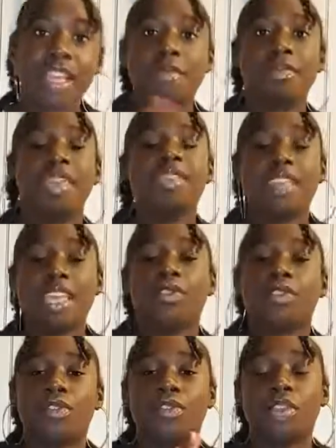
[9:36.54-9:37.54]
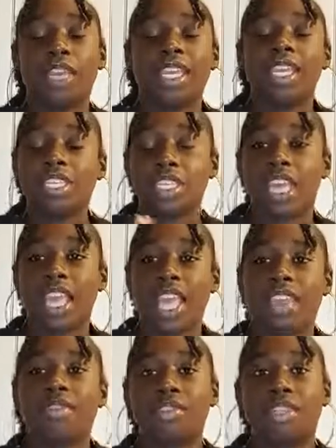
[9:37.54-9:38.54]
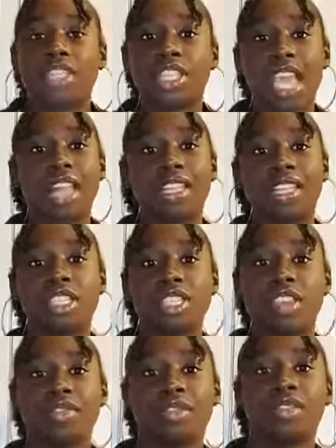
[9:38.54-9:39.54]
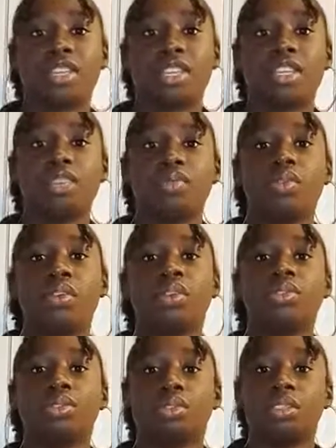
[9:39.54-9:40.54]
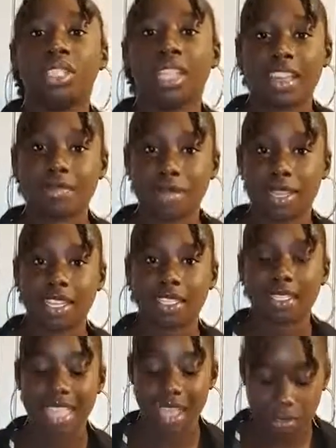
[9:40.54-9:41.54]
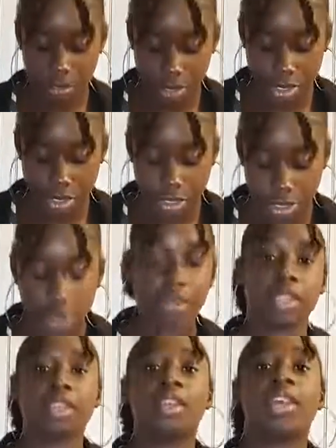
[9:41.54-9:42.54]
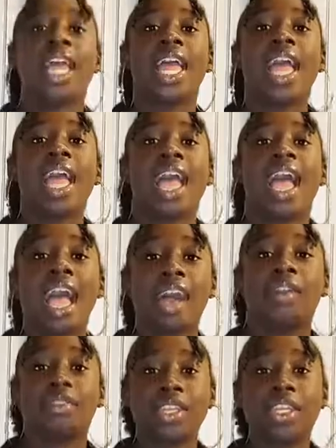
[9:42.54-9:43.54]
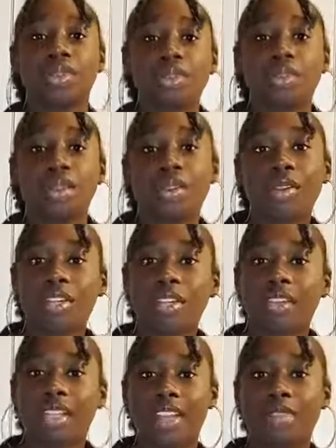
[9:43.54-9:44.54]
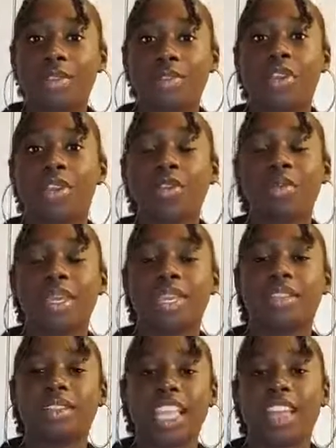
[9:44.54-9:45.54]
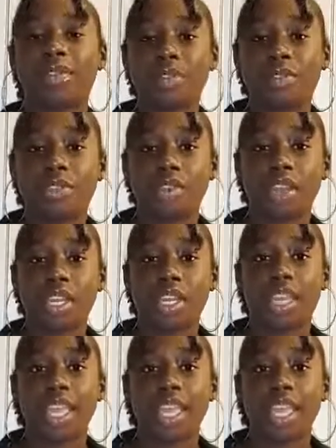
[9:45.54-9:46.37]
Be thankful for each and every challenge, everything you go through in life, because that will determine how things will go in your life. If you're being thankful for it